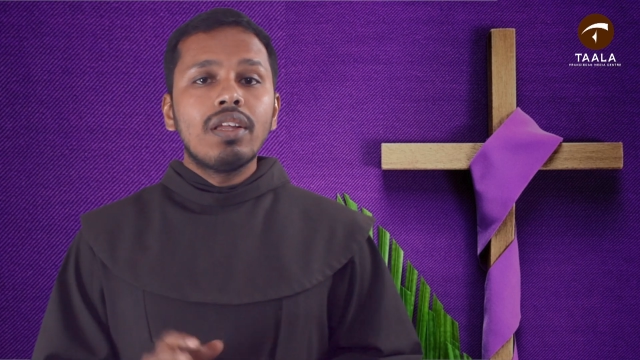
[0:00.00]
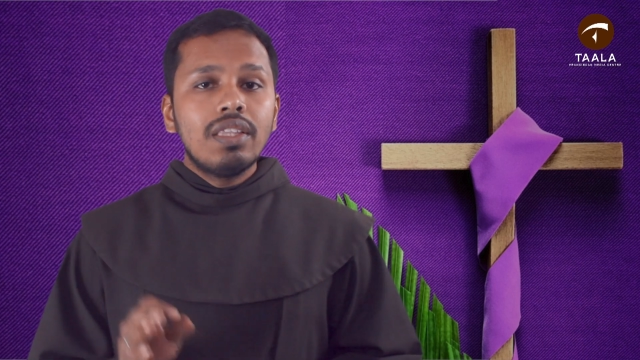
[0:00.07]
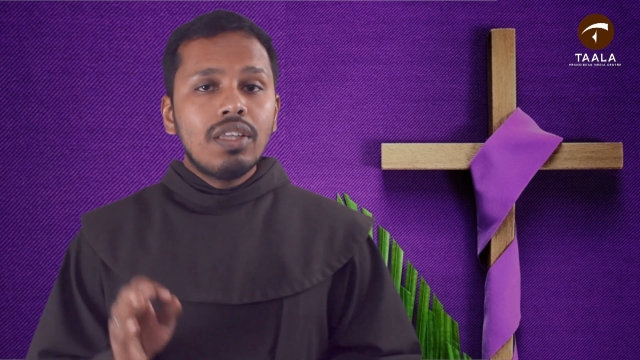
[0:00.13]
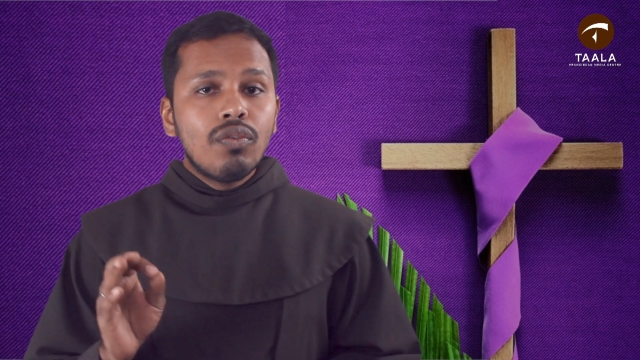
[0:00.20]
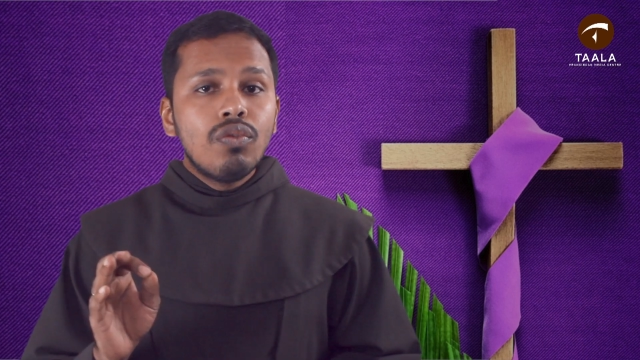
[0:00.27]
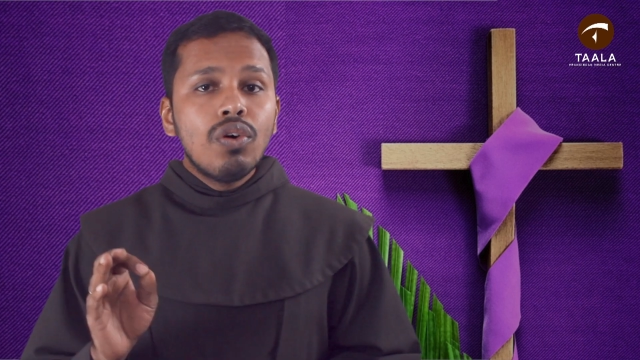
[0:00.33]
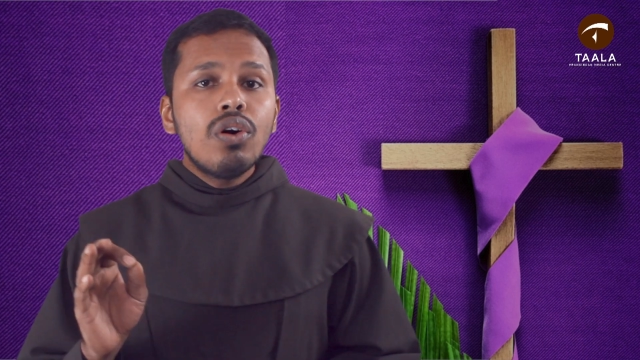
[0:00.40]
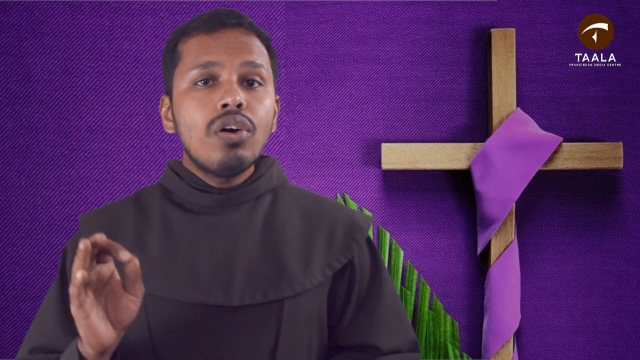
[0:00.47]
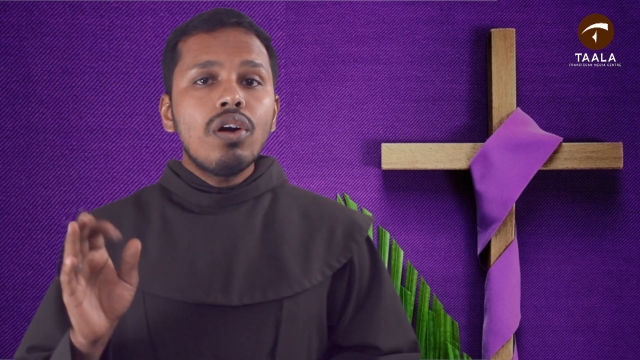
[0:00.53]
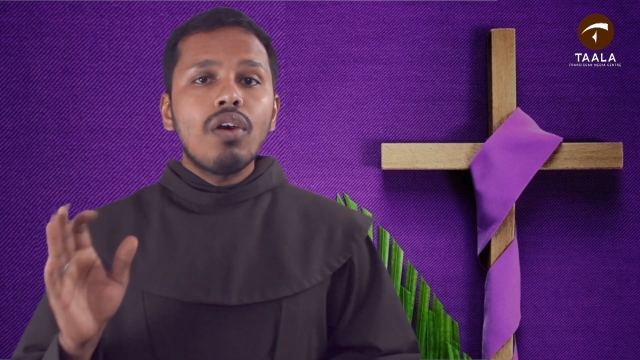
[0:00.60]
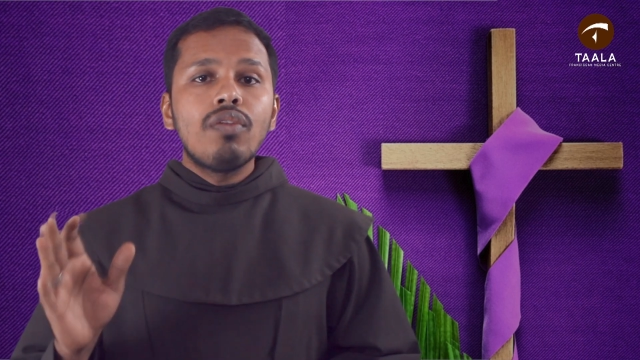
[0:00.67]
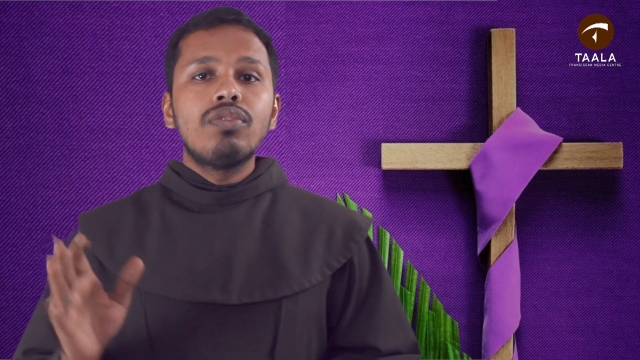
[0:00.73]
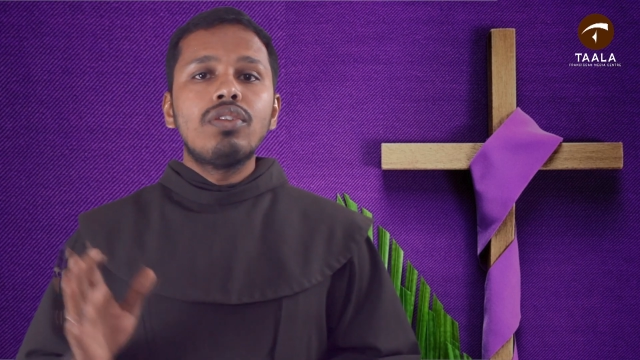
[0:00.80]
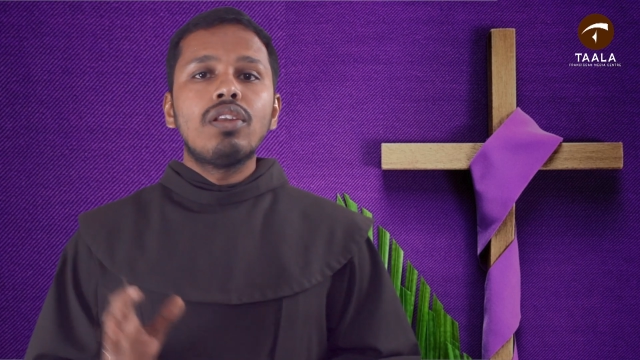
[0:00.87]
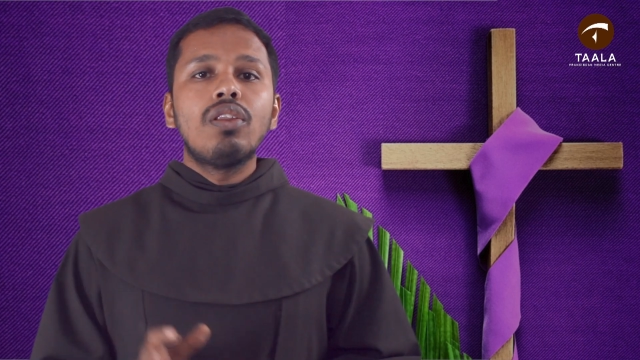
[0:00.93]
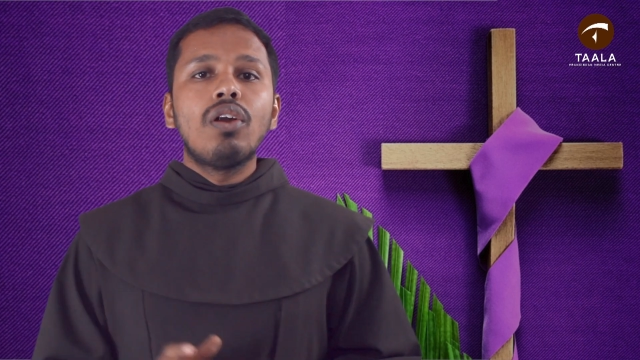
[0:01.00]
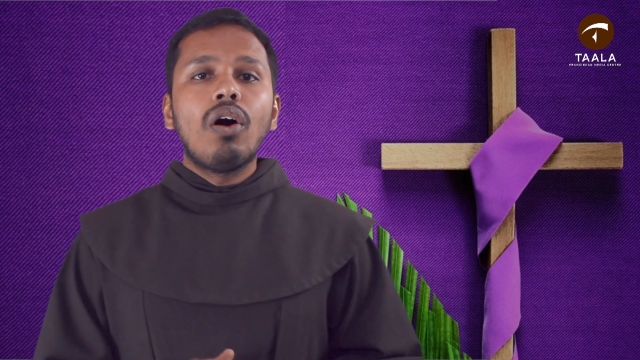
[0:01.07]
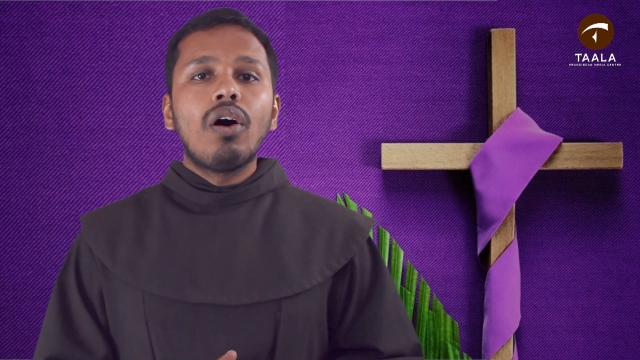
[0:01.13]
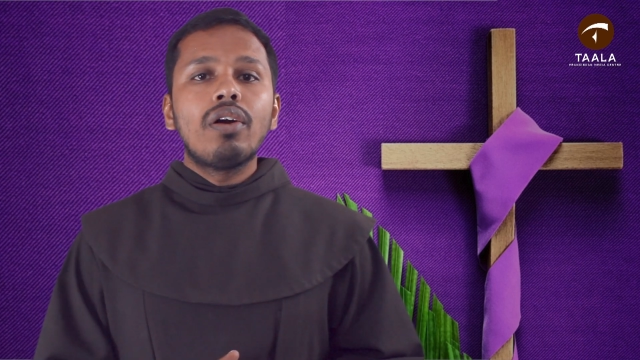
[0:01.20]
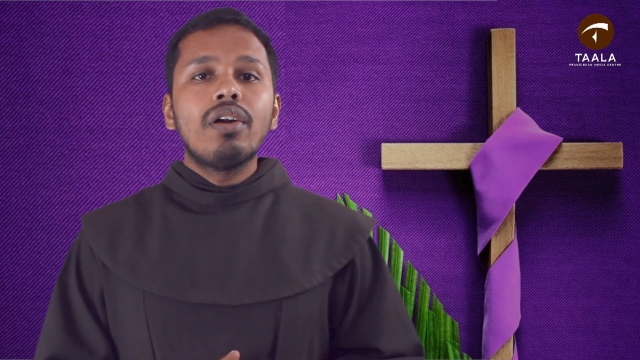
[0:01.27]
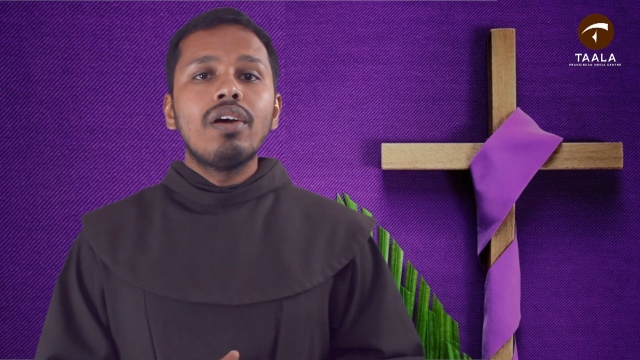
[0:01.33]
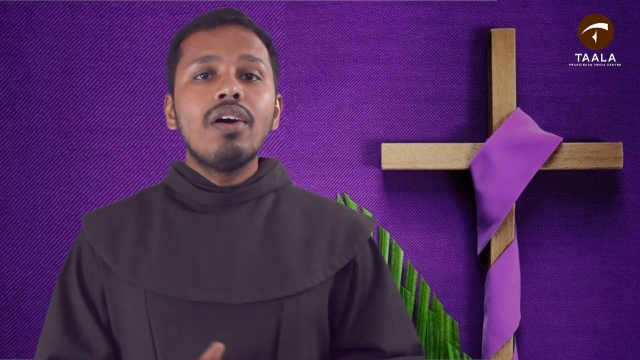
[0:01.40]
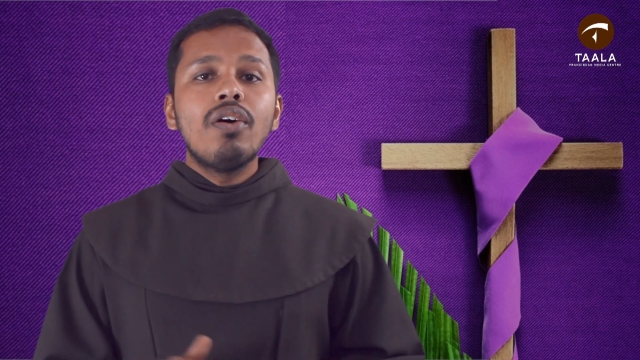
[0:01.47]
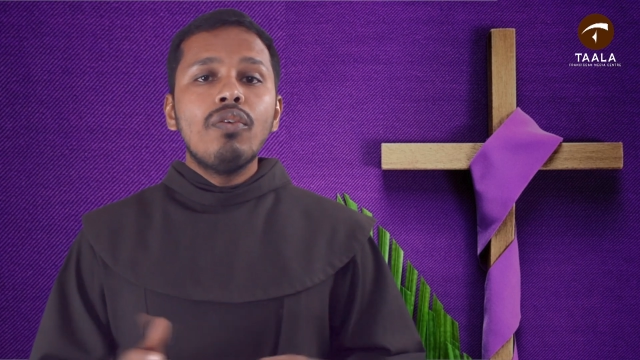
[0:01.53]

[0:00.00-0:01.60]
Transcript: the word of the Lord,